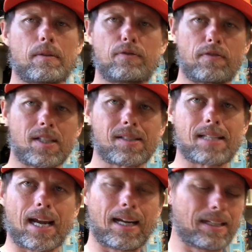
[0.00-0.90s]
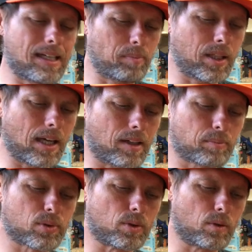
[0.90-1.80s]
50 state EPA
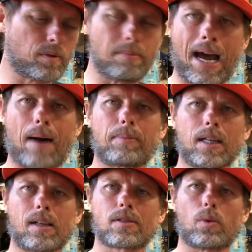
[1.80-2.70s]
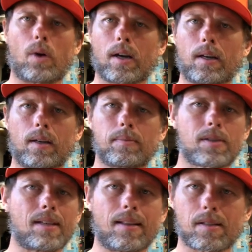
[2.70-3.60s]
approved map and he doesn't want to
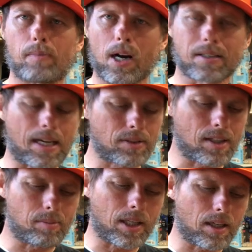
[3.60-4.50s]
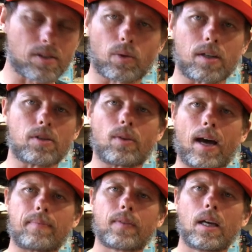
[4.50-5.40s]
send this box out to anybody he doesn't want to do
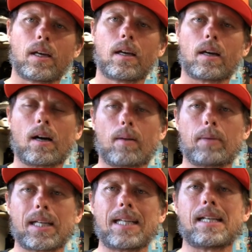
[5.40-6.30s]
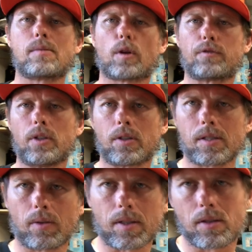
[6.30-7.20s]
that uh, but he needs more fuel
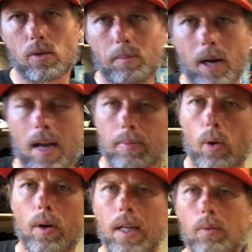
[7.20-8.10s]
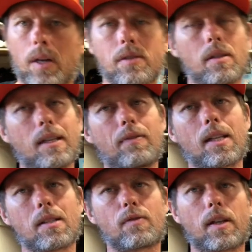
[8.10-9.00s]
because he wants to do a pipe or he wants to leave
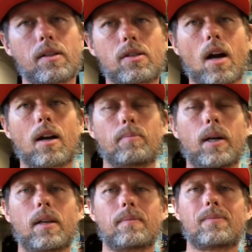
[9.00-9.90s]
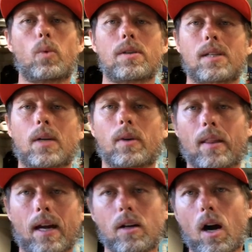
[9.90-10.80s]
things fairly stock but wants to get rid
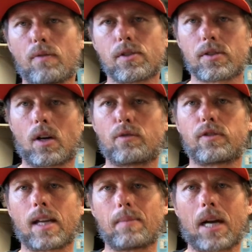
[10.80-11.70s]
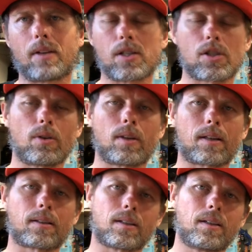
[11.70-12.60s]
of that coffin stall flame out issue
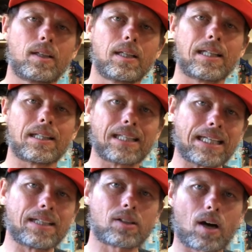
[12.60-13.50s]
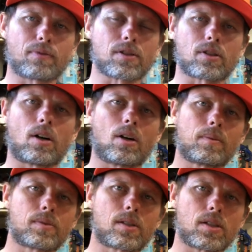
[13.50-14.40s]
that the lean coffin
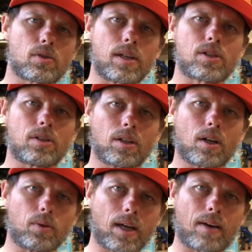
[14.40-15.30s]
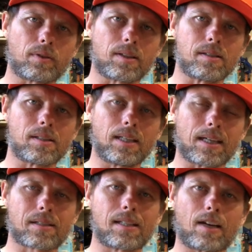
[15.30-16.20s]
stall situation you know we have with these
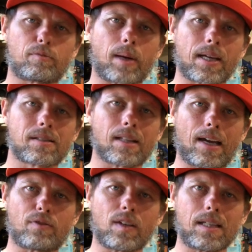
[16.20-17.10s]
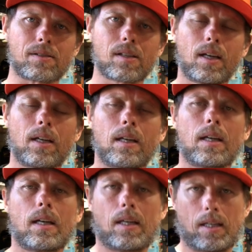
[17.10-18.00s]
EXCF bikes and the FEs
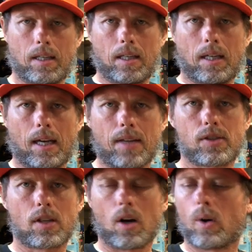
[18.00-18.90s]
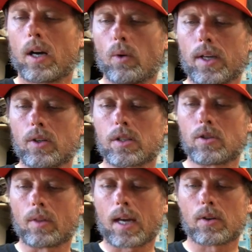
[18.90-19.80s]
and so what you could
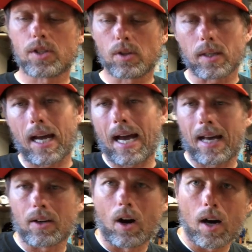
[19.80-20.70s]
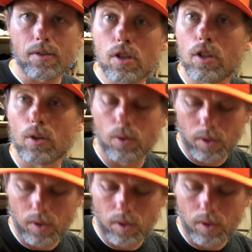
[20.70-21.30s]
do there is you could add onto